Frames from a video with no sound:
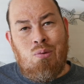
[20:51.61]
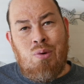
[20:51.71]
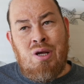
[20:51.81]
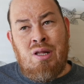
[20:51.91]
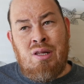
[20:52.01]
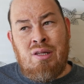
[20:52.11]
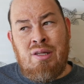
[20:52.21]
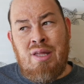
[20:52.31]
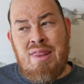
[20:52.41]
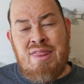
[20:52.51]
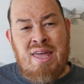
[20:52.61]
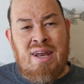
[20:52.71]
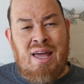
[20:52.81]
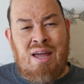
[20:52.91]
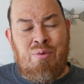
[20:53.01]
well,
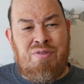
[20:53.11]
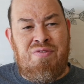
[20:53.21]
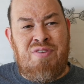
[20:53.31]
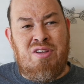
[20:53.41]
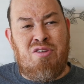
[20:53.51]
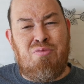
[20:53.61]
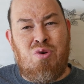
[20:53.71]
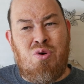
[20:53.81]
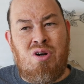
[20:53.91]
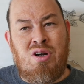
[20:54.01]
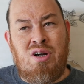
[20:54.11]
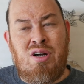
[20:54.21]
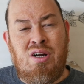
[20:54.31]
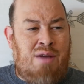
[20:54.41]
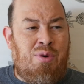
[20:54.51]
then I would feel more, I,